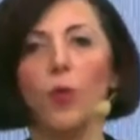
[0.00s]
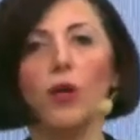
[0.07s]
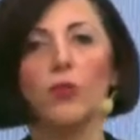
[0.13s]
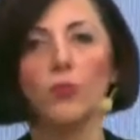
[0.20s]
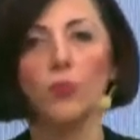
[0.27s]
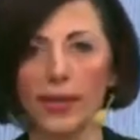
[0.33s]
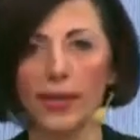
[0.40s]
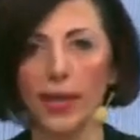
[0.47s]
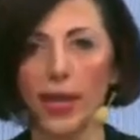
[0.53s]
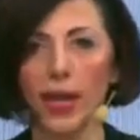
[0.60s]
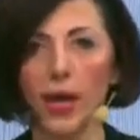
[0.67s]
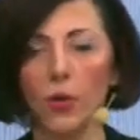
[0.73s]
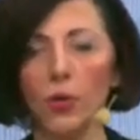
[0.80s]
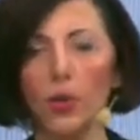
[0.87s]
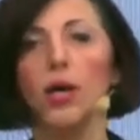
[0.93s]
right now,
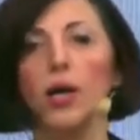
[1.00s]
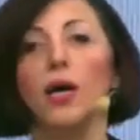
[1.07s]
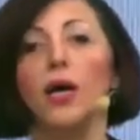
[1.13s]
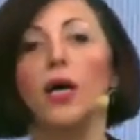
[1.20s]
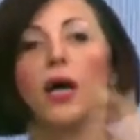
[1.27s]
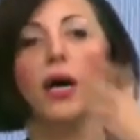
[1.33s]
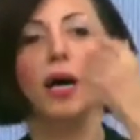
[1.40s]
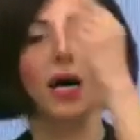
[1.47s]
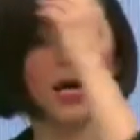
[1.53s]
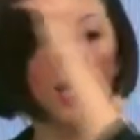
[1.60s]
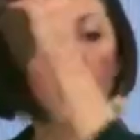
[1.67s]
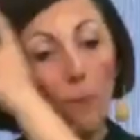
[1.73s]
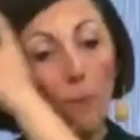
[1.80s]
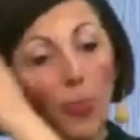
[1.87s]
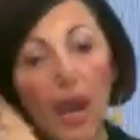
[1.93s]
uh,
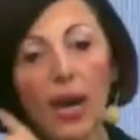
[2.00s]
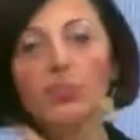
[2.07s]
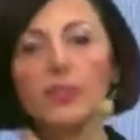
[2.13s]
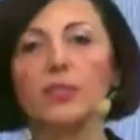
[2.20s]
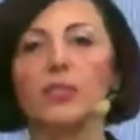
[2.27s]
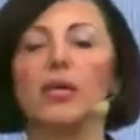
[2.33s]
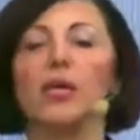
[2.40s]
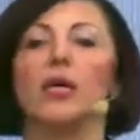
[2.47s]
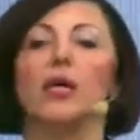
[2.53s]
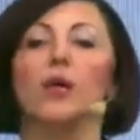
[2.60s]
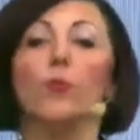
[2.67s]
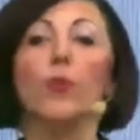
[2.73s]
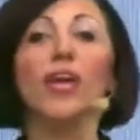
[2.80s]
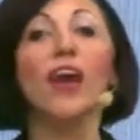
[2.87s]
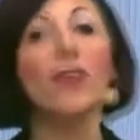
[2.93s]
but we
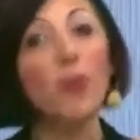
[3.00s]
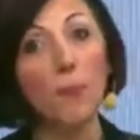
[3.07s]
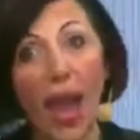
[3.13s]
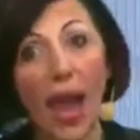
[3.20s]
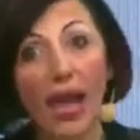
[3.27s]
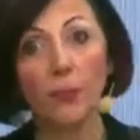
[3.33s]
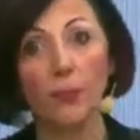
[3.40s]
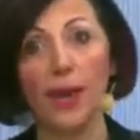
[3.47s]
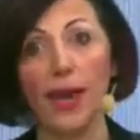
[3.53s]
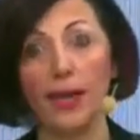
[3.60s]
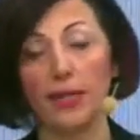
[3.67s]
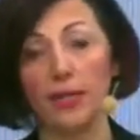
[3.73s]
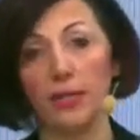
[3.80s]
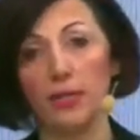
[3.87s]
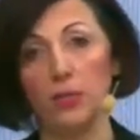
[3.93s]
have a backpack,
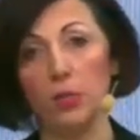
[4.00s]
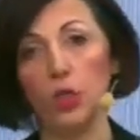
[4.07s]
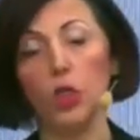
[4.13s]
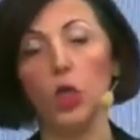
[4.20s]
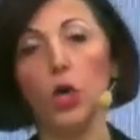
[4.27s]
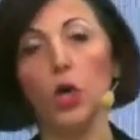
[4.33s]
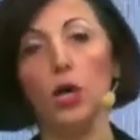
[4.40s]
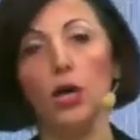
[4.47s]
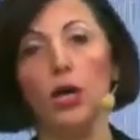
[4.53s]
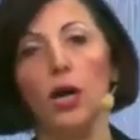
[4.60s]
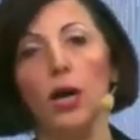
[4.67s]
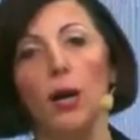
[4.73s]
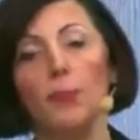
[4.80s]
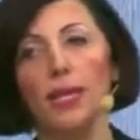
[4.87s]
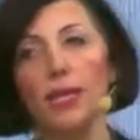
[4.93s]
you know? I
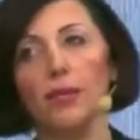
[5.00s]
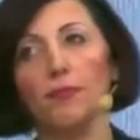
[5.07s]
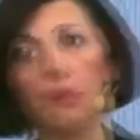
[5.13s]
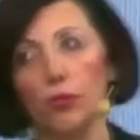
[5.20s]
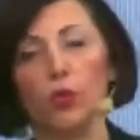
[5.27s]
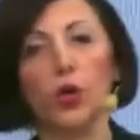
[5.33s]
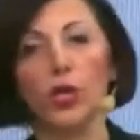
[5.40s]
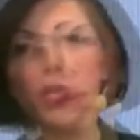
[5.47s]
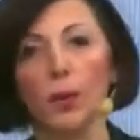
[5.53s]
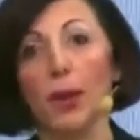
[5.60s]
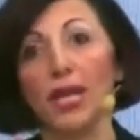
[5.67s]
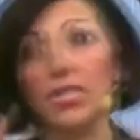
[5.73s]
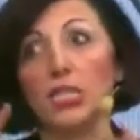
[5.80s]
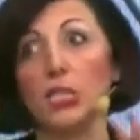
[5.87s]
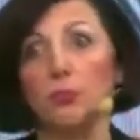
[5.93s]
mean, if you're talking about a
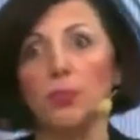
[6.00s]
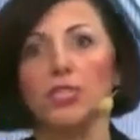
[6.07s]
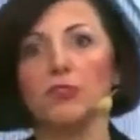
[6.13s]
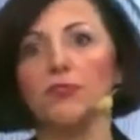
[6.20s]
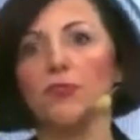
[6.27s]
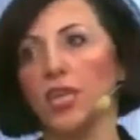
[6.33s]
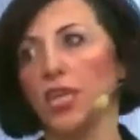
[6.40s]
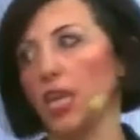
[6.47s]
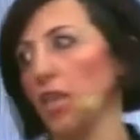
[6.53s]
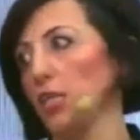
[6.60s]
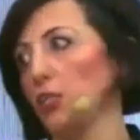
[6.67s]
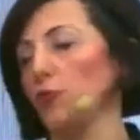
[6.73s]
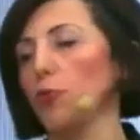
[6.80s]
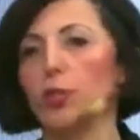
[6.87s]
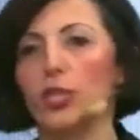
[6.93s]
specific case
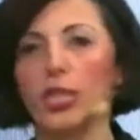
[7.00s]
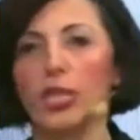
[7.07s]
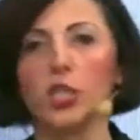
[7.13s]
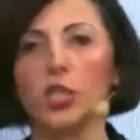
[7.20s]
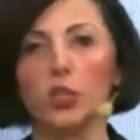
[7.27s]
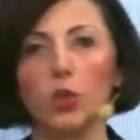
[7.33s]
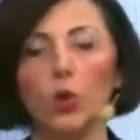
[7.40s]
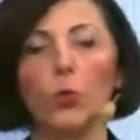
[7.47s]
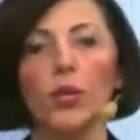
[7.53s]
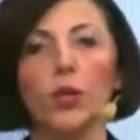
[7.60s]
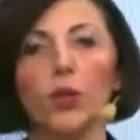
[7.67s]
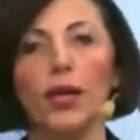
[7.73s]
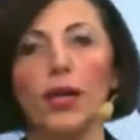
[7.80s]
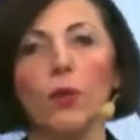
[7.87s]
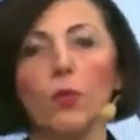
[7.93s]
for the Legend, no, we don't
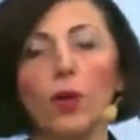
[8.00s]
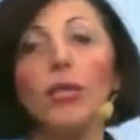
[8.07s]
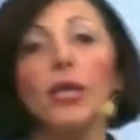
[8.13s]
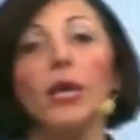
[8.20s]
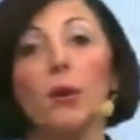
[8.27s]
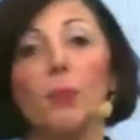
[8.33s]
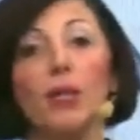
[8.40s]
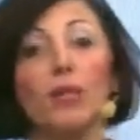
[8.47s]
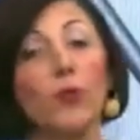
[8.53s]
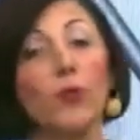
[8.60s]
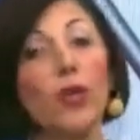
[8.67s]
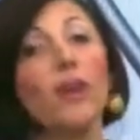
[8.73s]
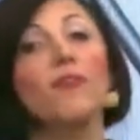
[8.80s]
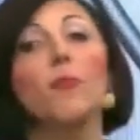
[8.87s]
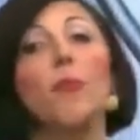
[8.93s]
have one, but we have
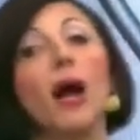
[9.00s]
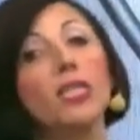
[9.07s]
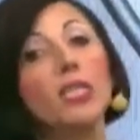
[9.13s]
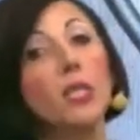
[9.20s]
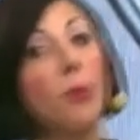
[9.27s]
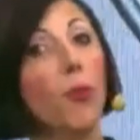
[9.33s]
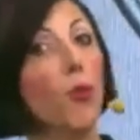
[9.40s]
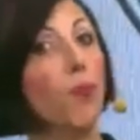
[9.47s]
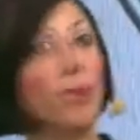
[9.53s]
a multi-purpose